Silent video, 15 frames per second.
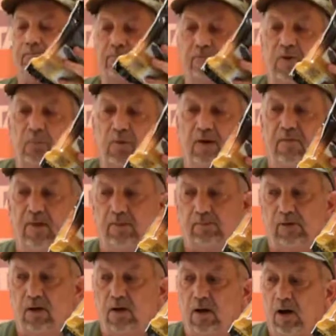the BB,
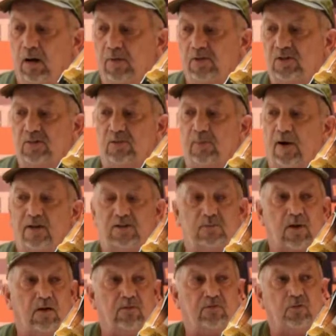and this is by
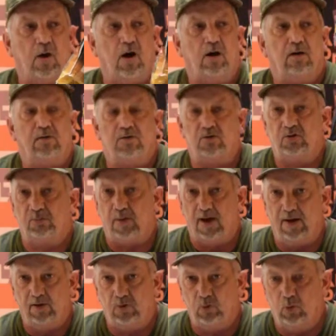Survival Frog, and this one's by
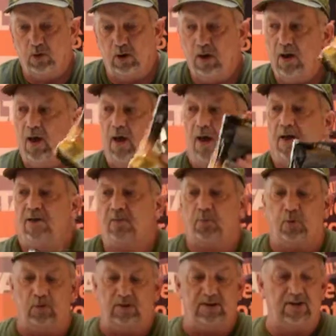Endure, and you
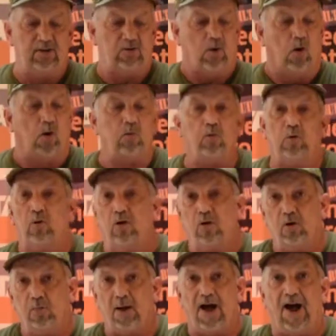put these over
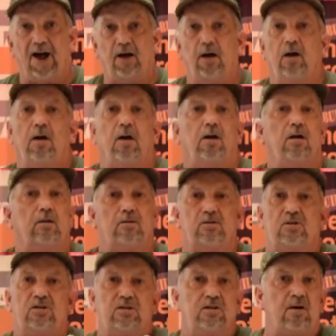your pack, it's
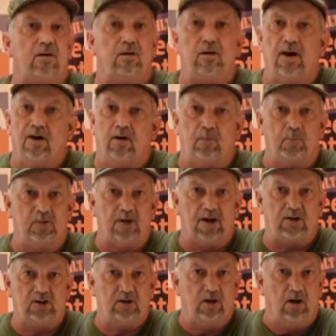just another layer of
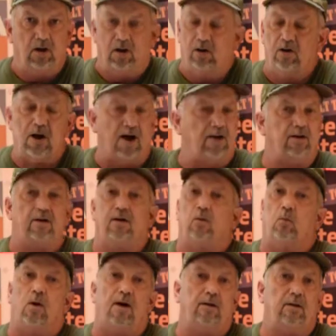protection. You're not going to get
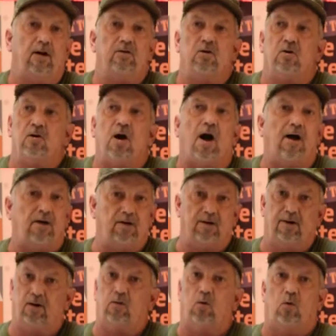wet, and you're not going to
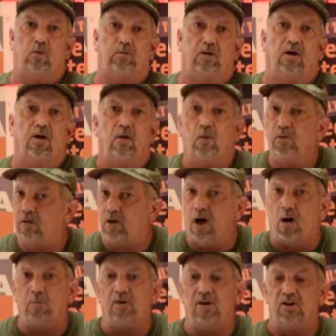get cold with the
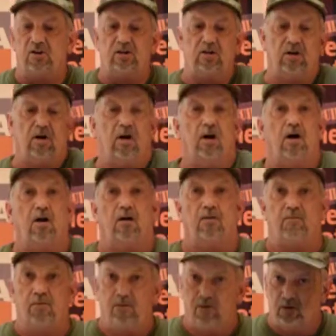combination
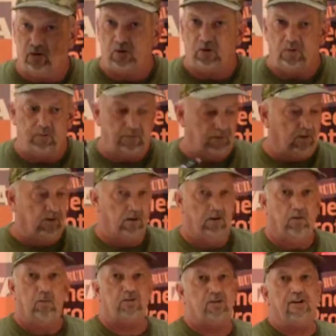of the two.
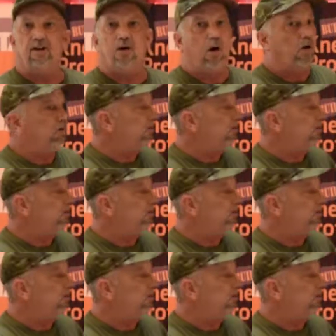Once again, all